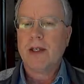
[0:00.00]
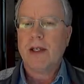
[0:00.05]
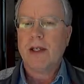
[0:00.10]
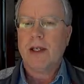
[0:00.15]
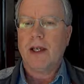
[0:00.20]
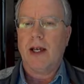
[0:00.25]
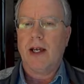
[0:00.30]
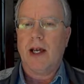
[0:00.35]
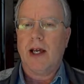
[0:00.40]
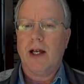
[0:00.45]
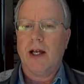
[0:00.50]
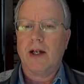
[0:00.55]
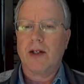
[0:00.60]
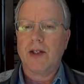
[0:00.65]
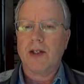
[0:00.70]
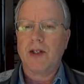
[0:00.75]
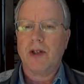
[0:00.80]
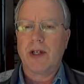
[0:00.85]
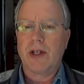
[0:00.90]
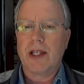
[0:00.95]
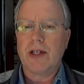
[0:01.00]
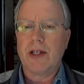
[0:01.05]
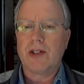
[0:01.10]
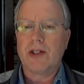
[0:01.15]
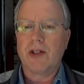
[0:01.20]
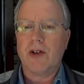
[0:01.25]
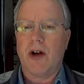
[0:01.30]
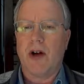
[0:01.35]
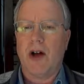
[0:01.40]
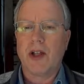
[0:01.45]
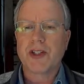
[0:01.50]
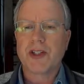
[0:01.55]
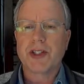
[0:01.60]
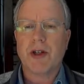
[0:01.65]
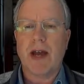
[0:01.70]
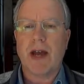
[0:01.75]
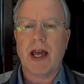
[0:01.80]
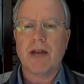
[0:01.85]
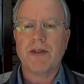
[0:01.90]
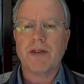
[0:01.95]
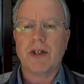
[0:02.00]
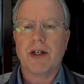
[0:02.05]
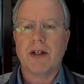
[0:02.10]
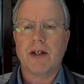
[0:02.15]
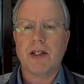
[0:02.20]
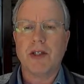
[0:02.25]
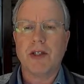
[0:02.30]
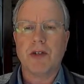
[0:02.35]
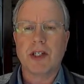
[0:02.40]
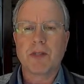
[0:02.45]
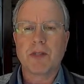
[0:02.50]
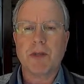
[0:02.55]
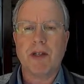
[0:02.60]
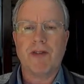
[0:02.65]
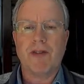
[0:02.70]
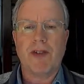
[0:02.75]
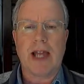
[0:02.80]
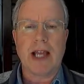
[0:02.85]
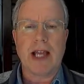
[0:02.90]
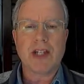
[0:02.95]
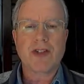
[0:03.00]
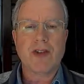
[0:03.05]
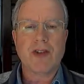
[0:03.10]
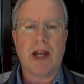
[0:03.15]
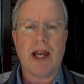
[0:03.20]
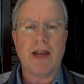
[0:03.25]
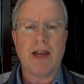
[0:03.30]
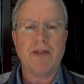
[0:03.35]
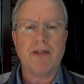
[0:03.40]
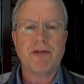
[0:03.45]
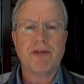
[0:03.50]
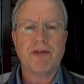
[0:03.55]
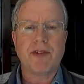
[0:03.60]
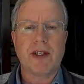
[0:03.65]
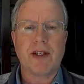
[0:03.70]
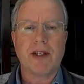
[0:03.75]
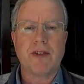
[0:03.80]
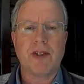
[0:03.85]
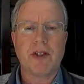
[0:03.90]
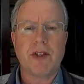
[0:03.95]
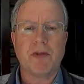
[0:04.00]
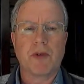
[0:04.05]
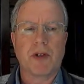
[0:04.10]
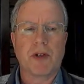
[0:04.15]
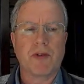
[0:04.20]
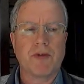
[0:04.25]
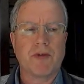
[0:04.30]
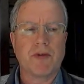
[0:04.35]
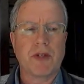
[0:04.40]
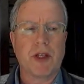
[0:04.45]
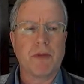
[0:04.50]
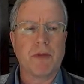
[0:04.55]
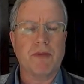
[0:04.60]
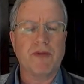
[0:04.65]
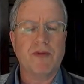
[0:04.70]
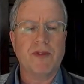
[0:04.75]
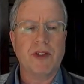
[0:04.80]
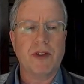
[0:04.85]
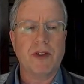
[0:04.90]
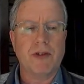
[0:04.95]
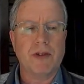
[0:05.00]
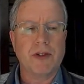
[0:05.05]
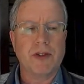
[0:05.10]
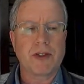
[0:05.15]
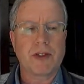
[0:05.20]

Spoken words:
You'll need to also have a USB flash drive that we'll use